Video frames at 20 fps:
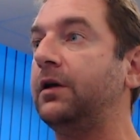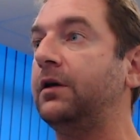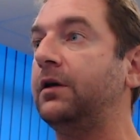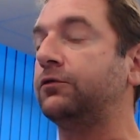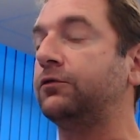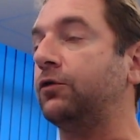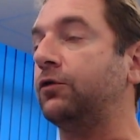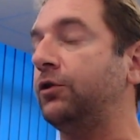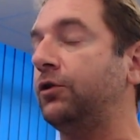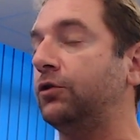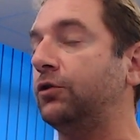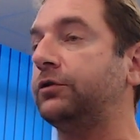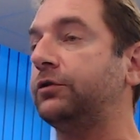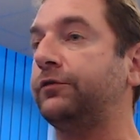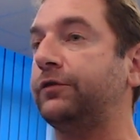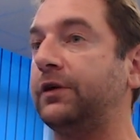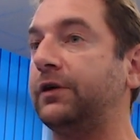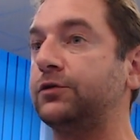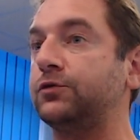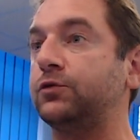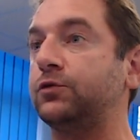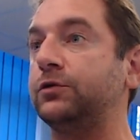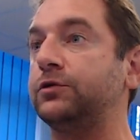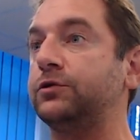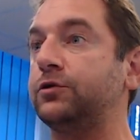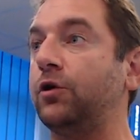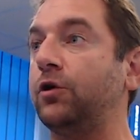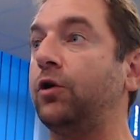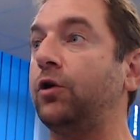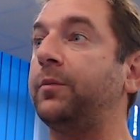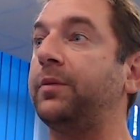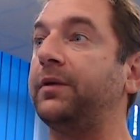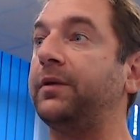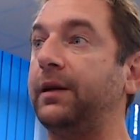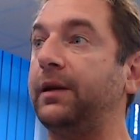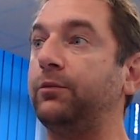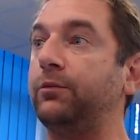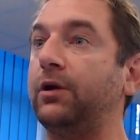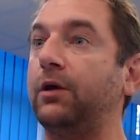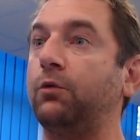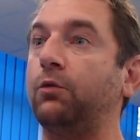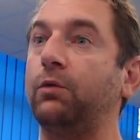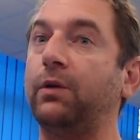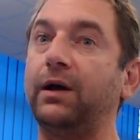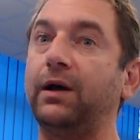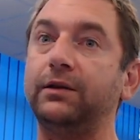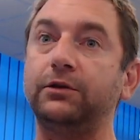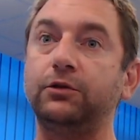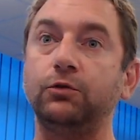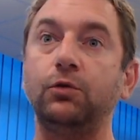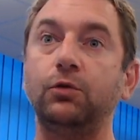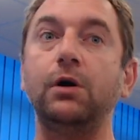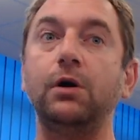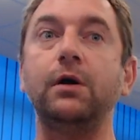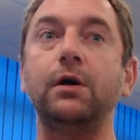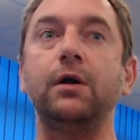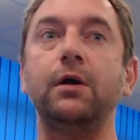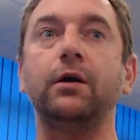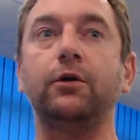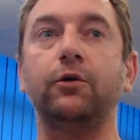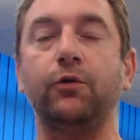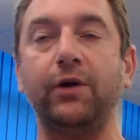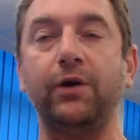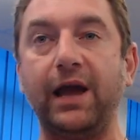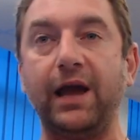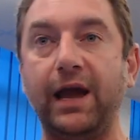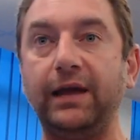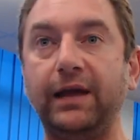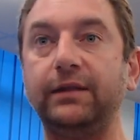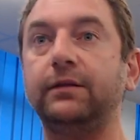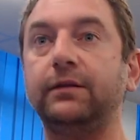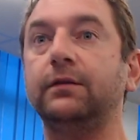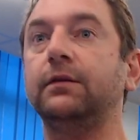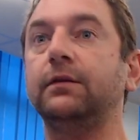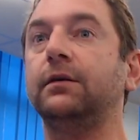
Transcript: So in order for us to install OpenNebula, we had to create